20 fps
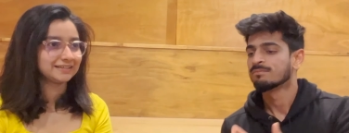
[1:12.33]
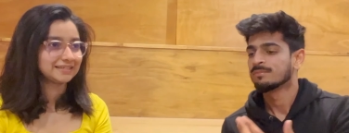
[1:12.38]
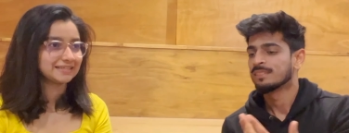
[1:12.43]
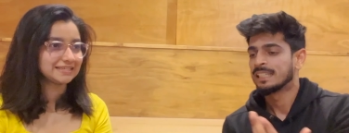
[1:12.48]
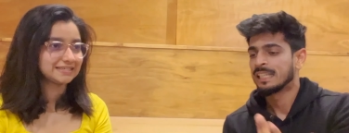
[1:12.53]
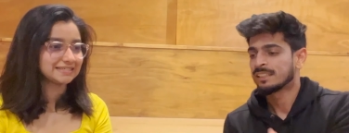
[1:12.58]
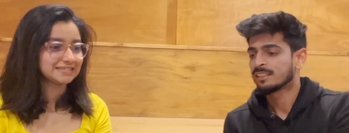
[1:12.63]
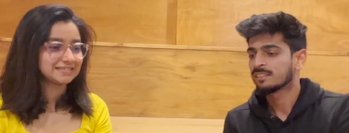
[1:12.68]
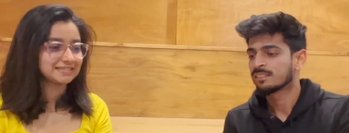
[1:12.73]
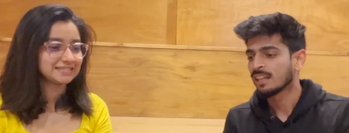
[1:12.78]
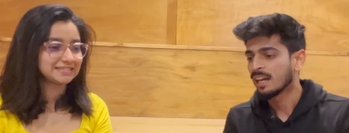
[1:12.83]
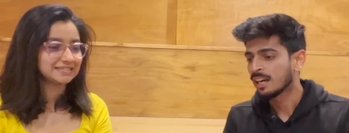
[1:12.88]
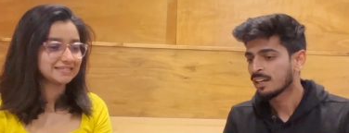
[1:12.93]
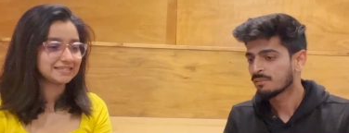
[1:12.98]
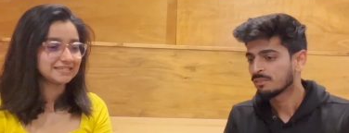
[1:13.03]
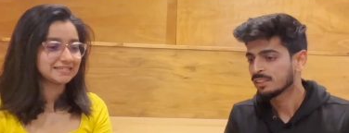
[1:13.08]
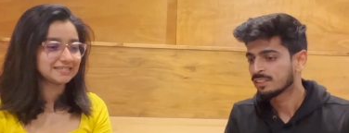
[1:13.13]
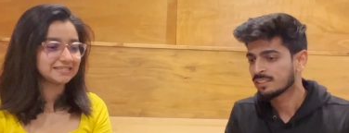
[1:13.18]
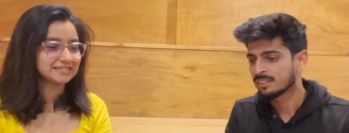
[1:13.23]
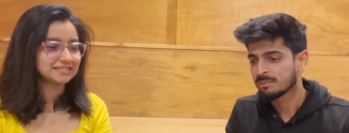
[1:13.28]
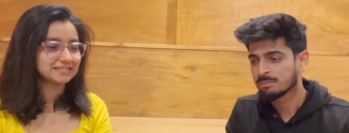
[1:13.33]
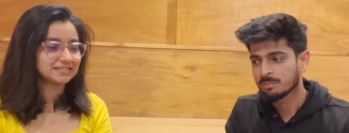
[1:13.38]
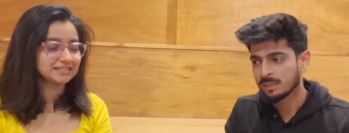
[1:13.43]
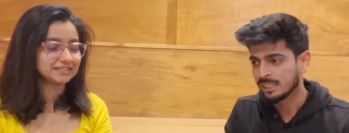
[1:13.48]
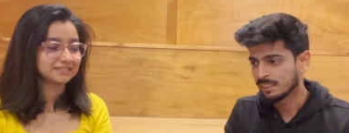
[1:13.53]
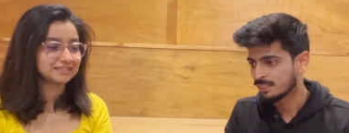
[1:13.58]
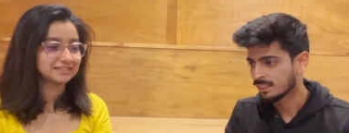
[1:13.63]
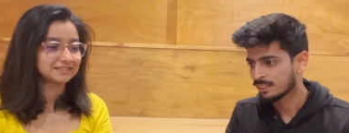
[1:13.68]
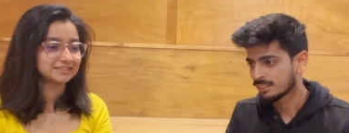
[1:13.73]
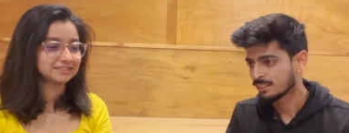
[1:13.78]
Speaker 1: Let's start with some
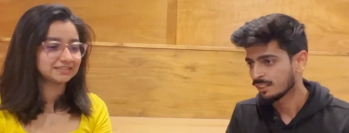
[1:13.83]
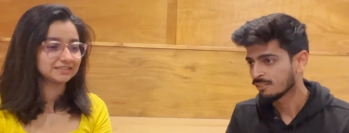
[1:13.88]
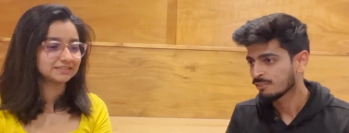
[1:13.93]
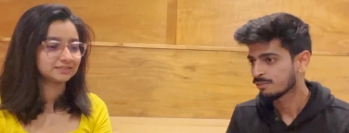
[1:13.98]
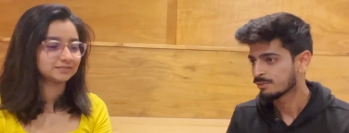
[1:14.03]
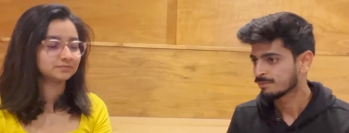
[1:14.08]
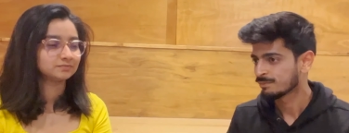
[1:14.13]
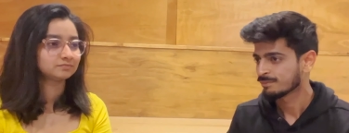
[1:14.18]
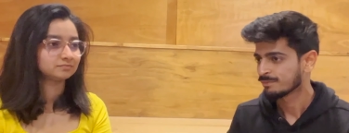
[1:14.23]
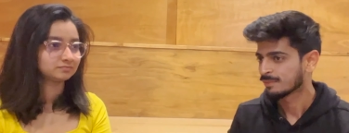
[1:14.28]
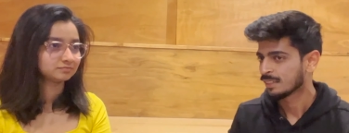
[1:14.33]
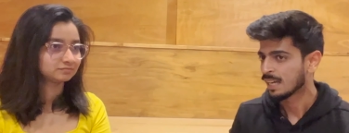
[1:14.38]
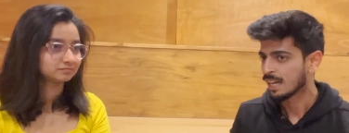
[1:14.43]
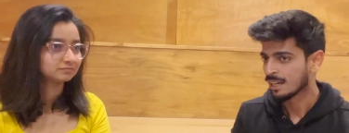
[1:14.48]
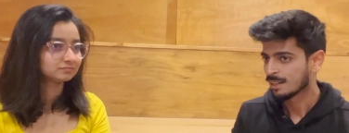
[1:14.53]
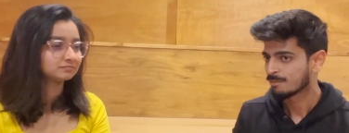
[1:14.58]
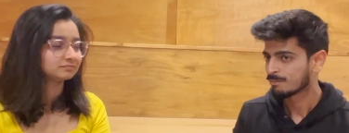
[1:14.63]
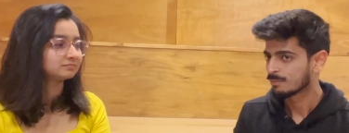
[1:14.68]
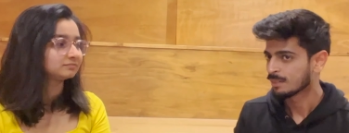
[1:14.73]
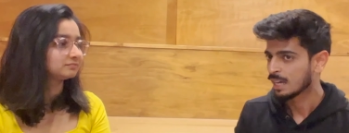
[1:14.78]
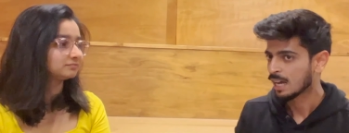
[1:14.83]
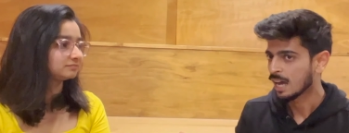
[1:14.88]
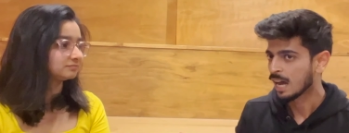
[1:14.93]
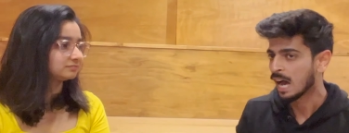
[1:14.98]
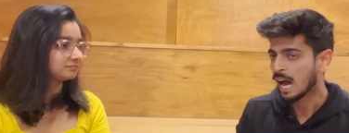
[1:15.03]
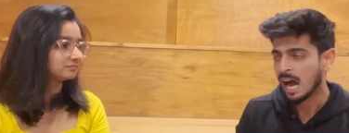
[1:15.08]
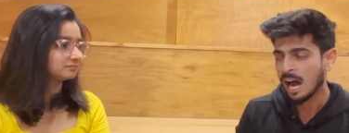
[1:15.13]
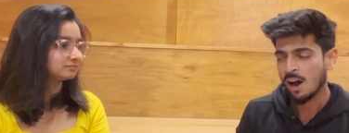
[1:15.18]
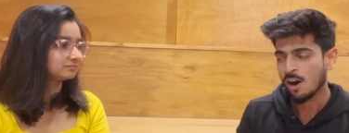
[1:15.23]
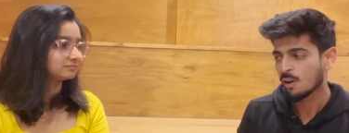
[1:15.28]
basic stuff.
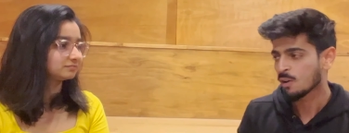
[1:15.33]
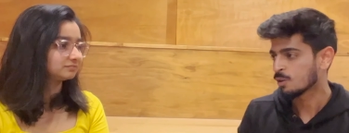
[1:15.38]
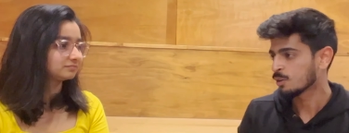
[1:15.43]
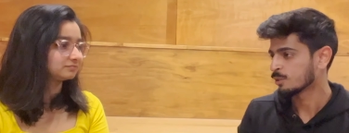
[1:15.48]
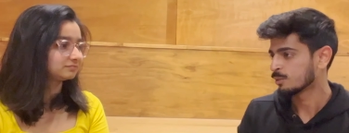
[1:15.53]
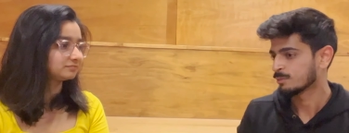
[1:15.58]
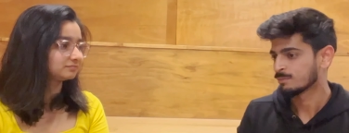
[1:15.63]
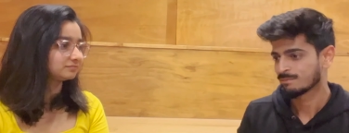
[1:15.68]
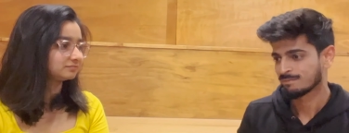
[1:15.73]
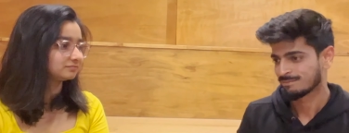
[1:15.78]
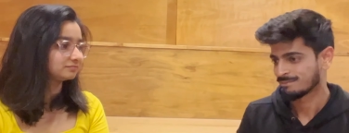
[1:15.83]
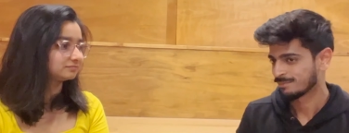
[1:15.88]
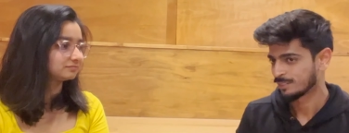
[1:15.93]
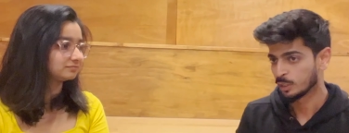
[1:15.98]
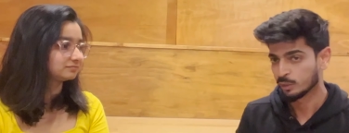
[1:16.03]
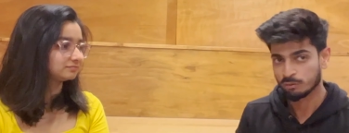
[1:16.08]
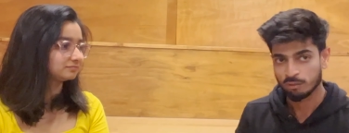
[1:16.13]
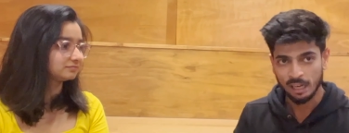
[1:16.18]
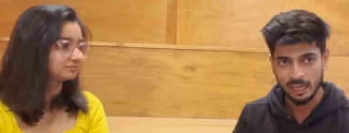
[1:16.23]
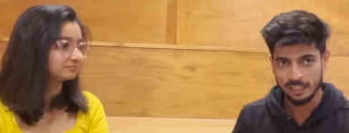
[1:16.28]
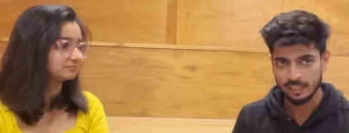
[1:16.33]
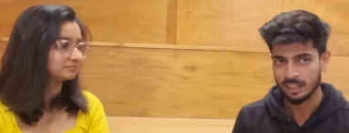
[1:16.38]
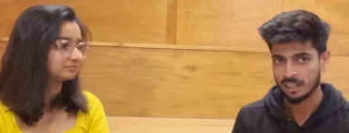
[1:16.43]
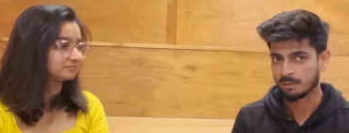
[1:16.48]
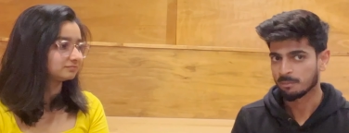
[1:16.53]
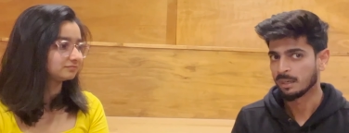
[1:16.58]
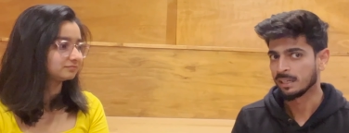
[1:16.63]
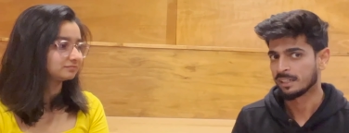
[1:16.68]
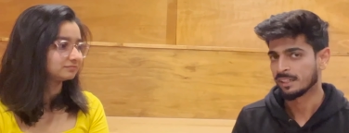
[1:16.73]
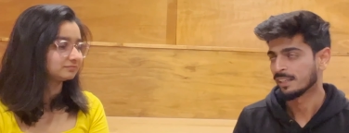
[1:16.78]
How you find
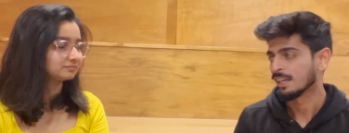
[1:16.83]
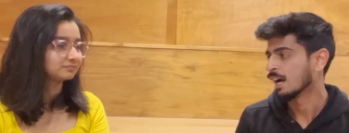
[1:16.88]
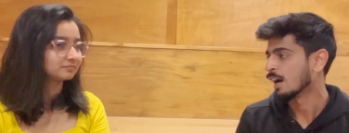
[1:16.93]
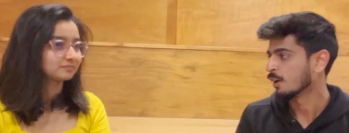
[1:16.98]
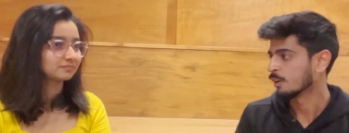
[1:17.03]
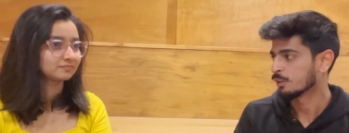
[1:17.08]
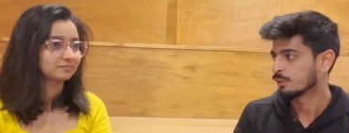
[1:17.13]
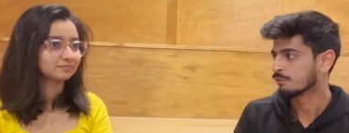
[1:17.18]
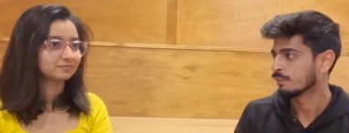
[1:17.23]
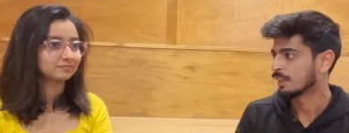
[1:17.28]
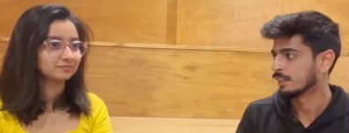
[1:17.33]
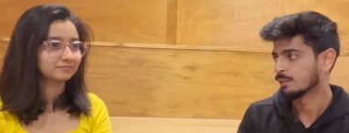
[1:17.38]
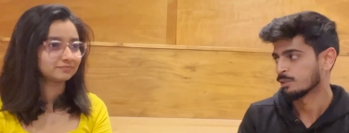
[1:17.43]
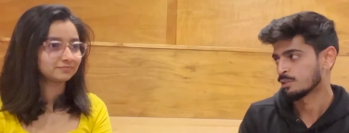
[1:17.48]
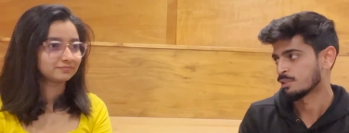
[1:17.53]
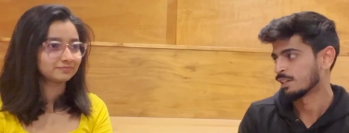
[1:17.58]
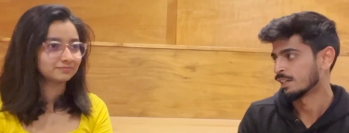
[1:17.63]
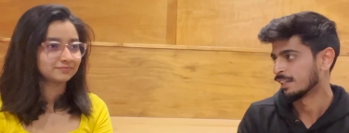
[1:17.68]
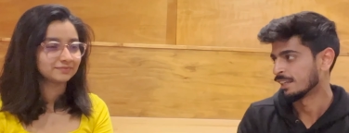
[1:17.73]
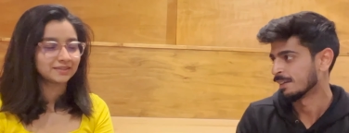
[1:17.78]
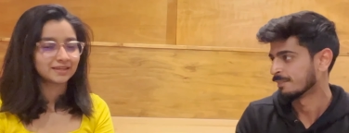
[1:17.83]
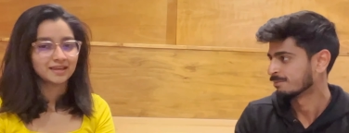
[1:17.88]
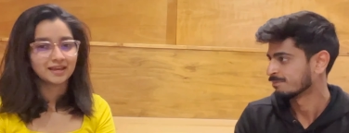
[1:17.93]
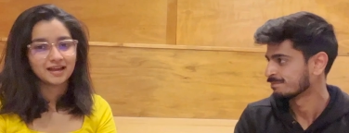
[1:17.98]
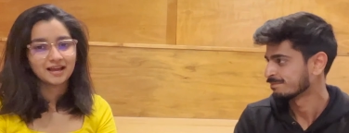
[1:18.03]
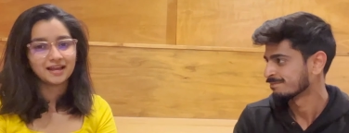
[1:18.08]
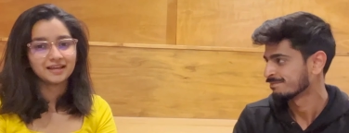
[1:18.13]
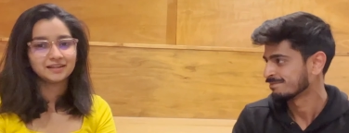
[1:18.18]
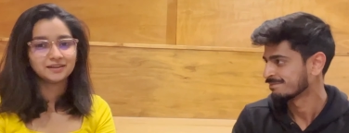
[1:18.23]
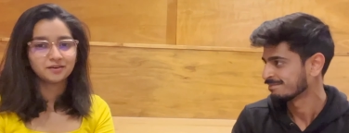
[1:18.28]
RMIT? How you find Australia?
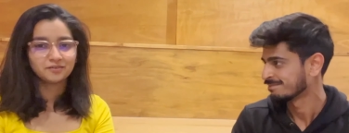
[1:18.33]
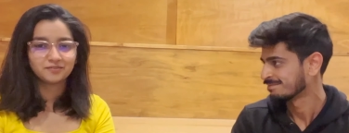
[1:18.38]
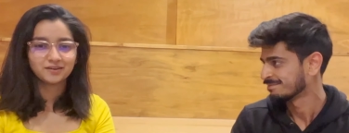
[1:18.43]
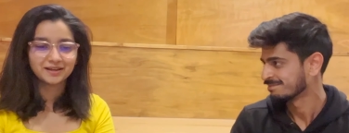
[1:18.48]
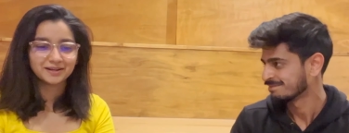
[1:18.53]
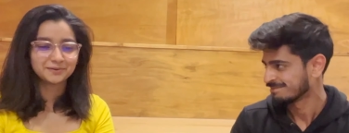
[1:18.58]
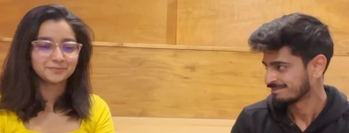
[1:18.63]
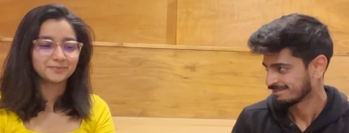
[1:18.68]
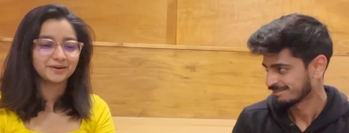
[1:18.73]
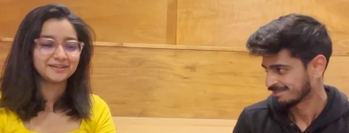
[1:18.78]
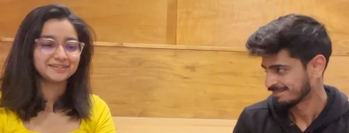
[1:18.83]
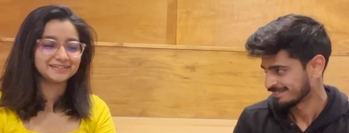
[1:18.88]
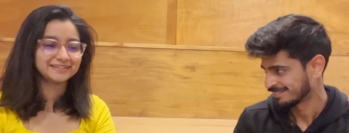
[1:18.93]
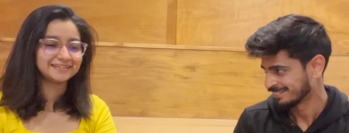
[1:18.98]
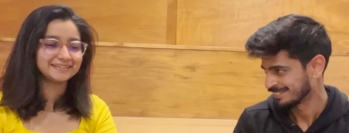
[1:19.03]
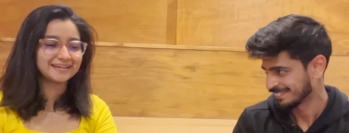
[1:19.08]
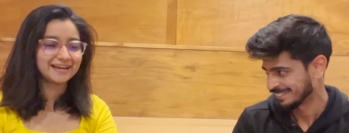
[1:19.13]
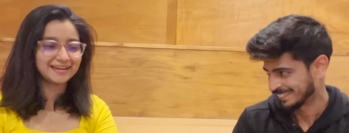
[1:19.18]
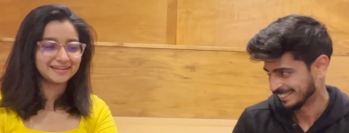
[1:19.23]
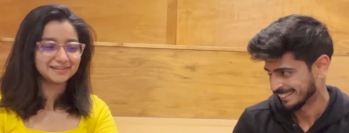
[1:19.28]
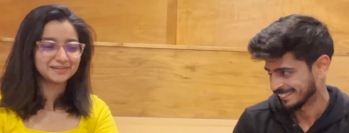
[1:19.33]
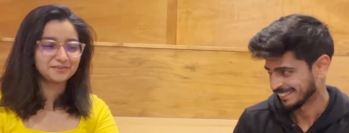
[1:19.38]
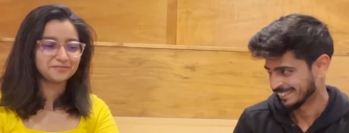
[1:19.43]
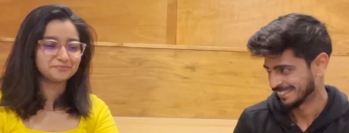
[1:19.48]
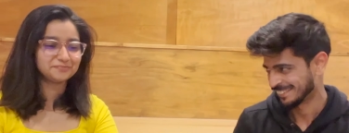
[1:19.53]
Speaker 2: I love RMIT. I love